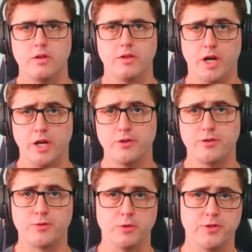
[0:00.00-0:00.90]
The
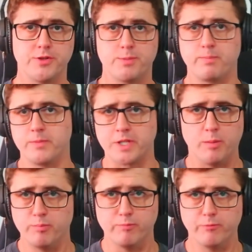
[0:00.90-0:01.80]
host was
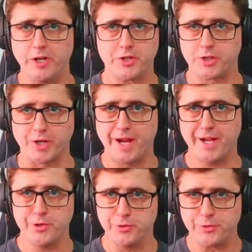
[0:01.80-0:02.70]
some rich
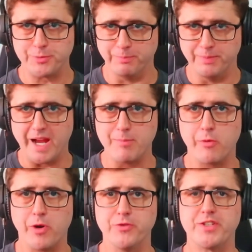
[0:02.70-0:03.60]
heir whose name I
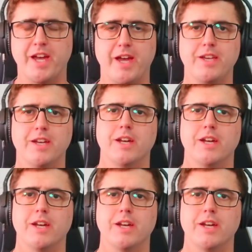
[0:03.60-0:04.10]
won't say,